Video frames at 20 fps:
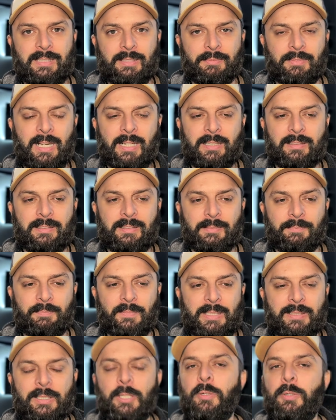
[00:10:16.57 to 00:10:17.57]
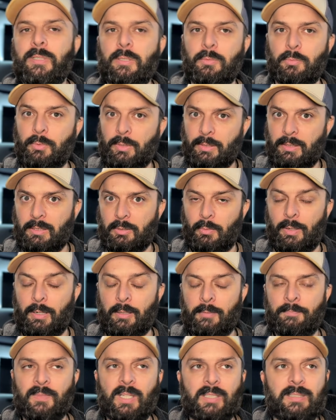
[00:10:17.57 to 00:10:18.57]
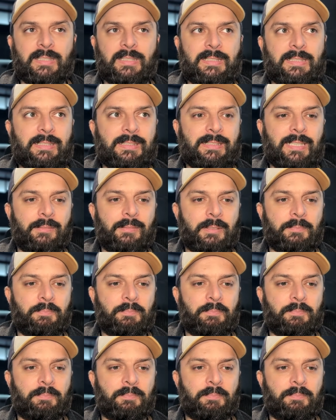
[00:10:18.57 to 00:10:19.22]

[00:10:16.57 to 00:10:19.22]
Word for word: They've gotten it, they tuned it really well on the C7.